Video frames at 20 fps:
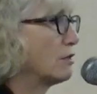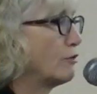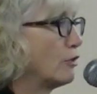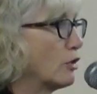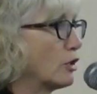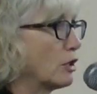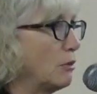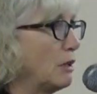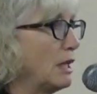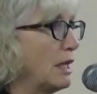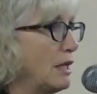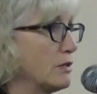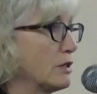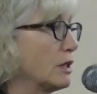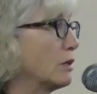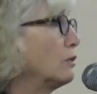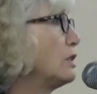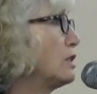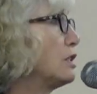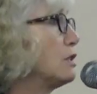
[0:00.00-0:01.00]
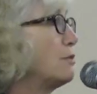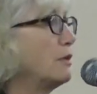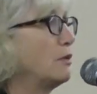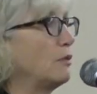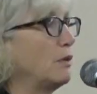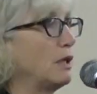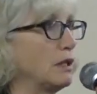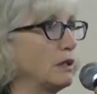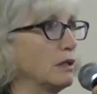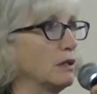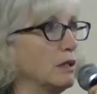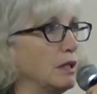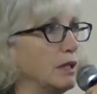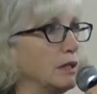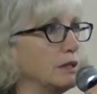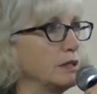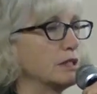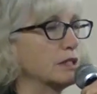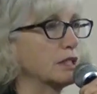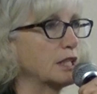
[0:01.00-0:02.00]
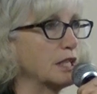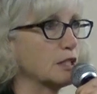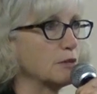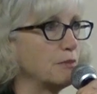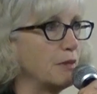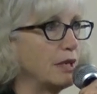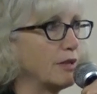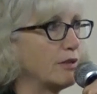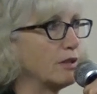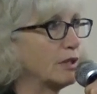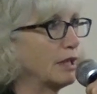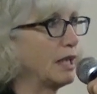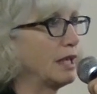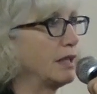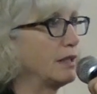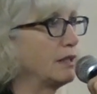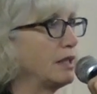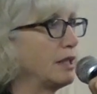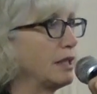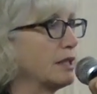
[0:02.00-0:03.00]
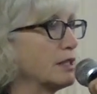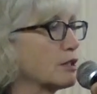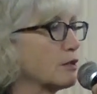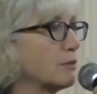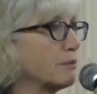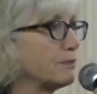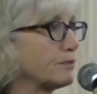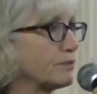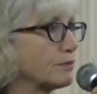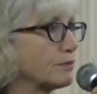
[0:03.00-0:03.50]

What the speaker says: affordable housing, which has been well discussed by other candidates.